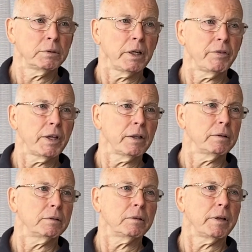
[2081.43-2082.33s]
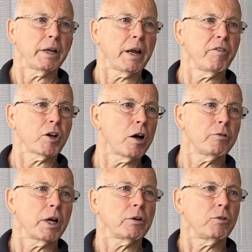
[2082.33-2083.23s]
and then every
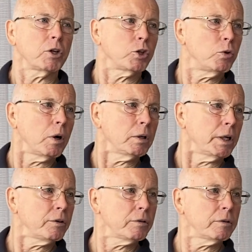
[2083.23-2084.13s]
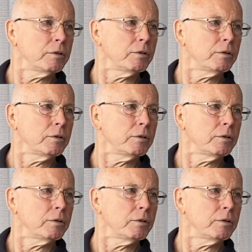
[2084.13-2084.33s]
contractor took a two-hour lunch.